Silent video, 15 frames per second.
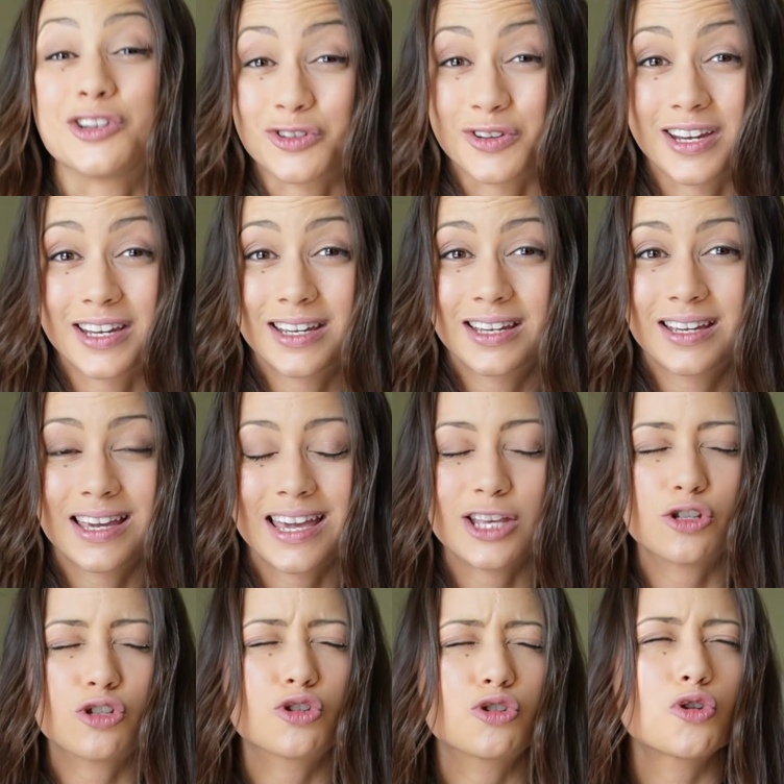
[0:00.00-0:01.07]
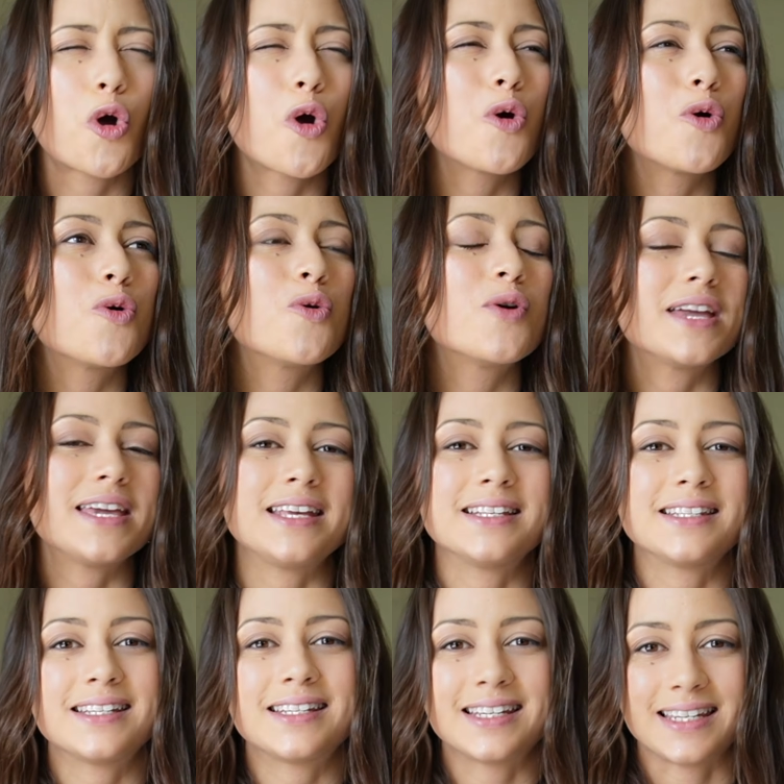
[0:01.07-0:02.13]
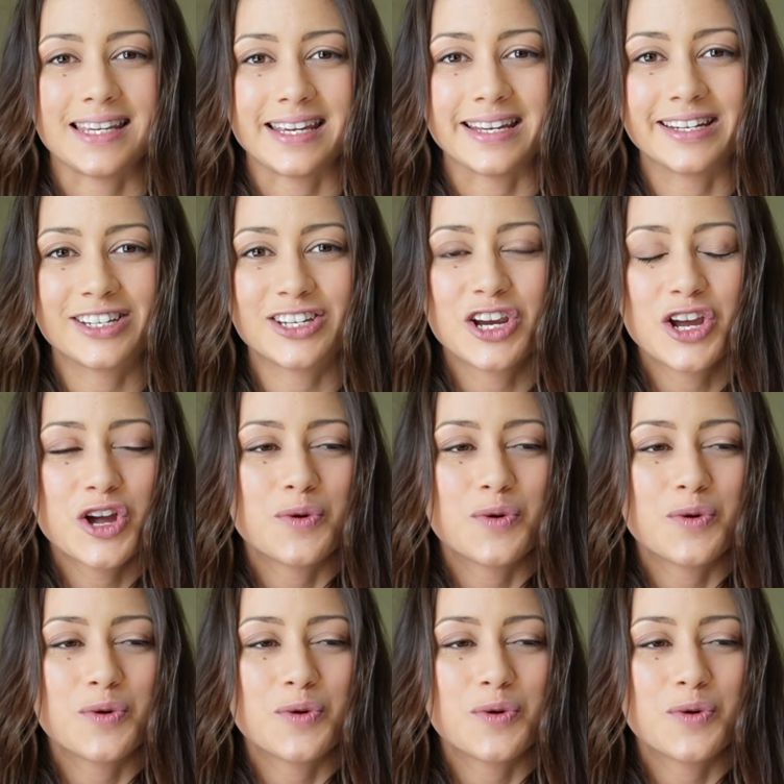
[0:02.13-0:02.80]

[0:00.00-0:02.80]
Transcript: trick. It's so easy to teach,